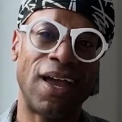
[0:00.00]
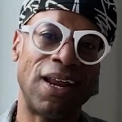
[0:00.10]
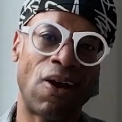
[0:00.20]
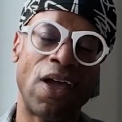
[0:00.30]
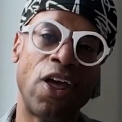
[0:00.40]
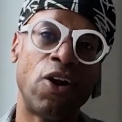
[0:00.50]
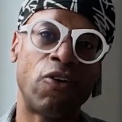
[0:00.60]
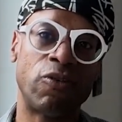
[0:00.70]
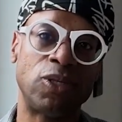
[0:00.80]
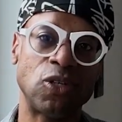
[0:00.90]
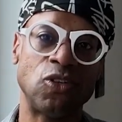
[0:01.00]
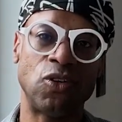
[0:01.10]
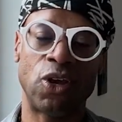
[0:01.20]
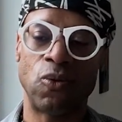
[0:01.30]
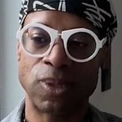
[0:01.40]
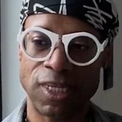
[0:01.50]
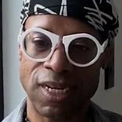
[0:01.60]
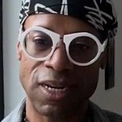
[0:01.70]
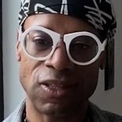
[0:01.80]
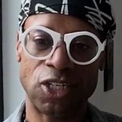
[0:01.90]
Hetty, our editor from Show Studio, who was attending the